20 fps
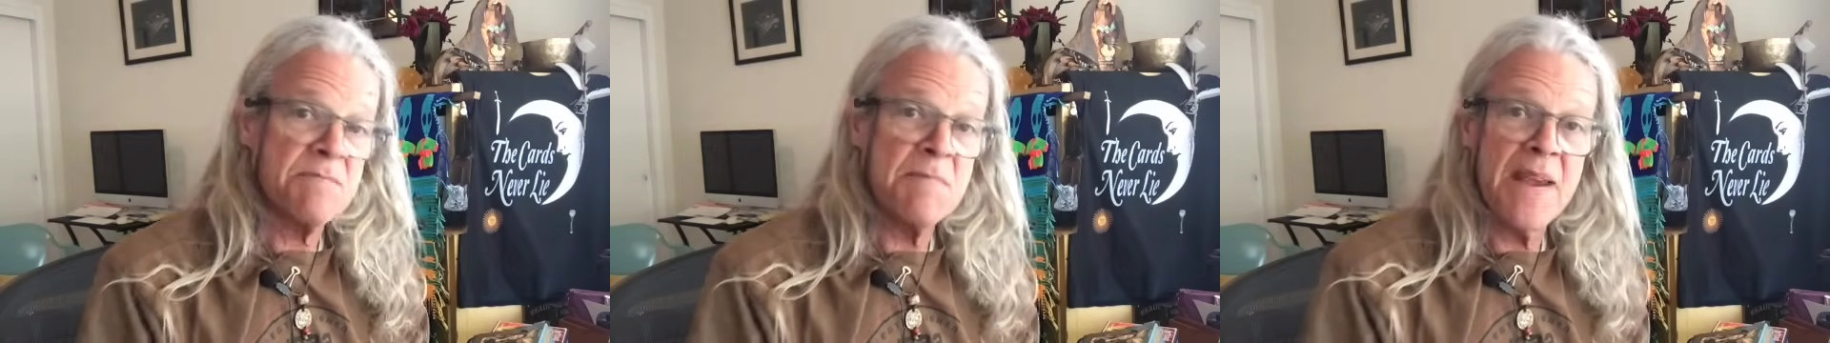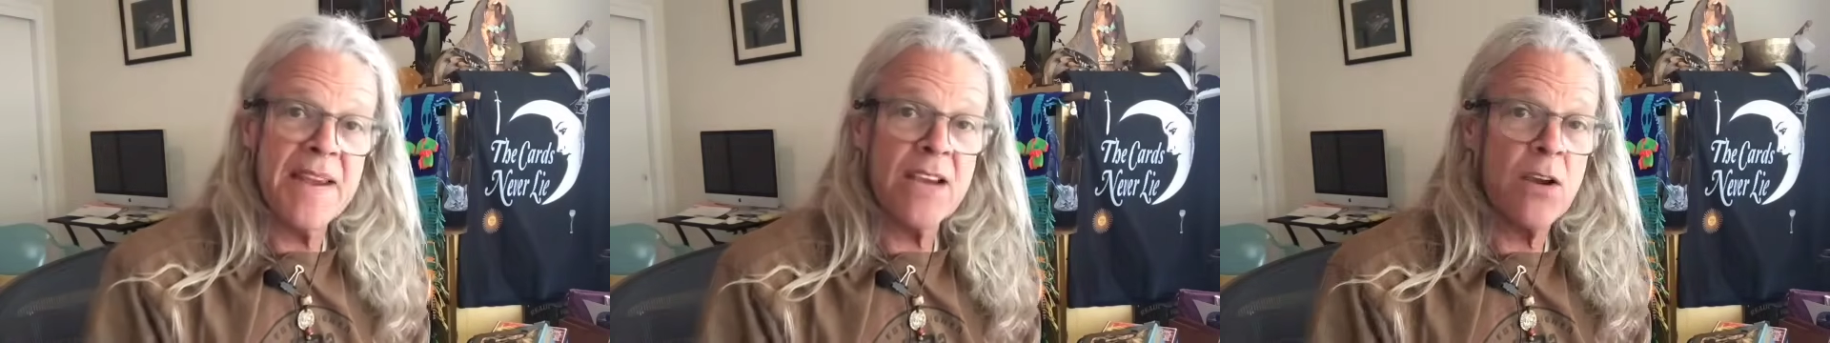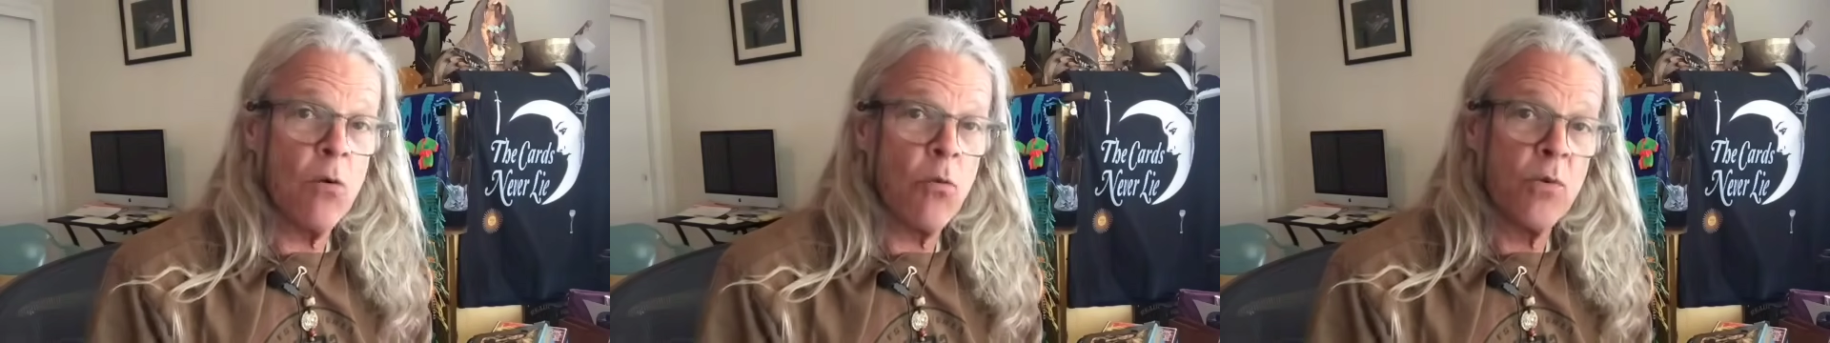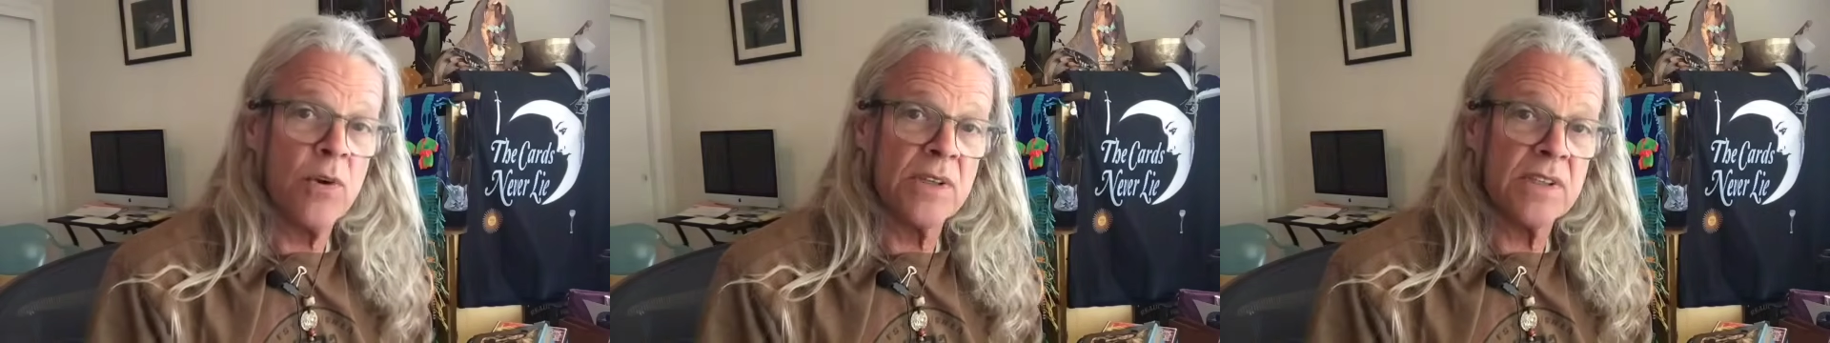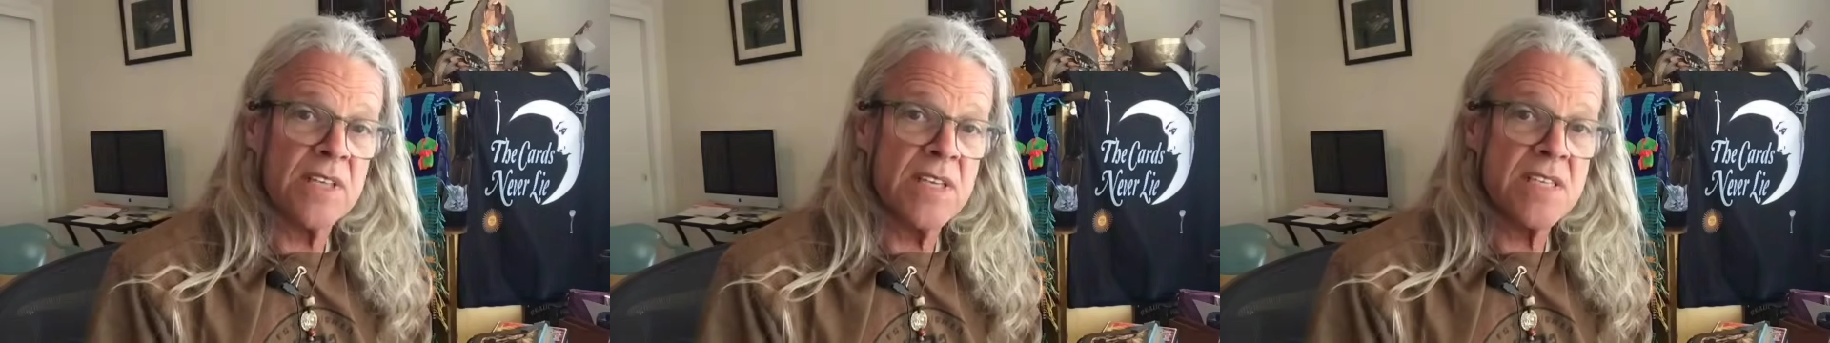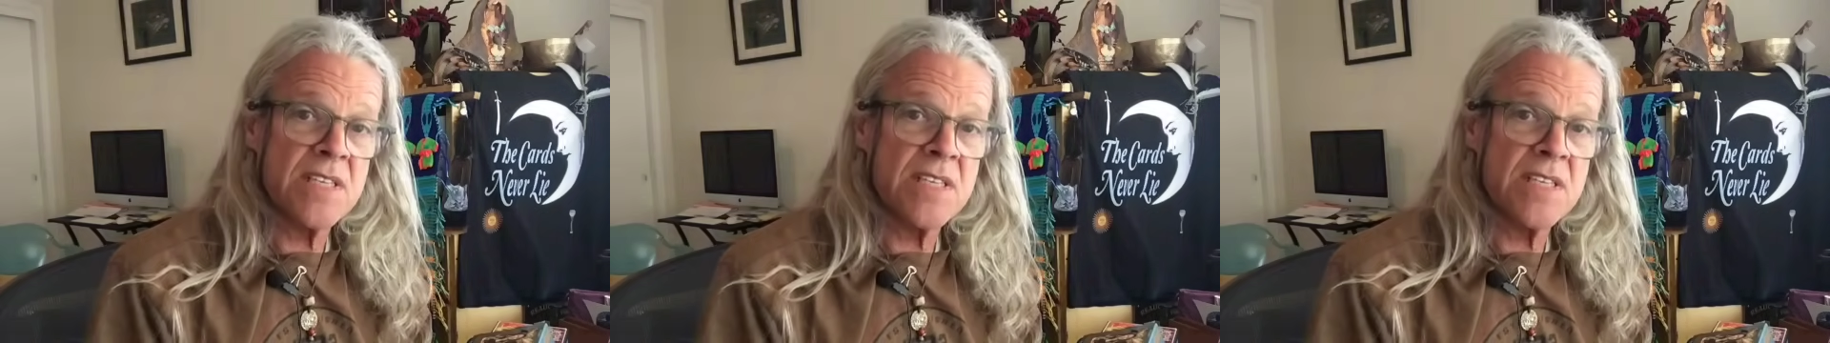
make it really